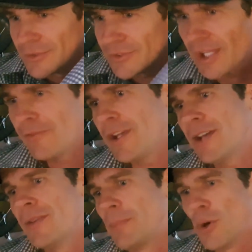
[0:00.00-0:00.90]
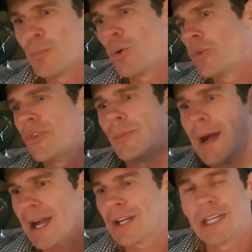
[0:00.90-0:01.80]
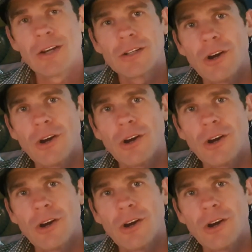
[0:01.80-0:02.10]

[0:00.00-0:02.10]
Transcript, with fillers: TV and the billboards and the marketing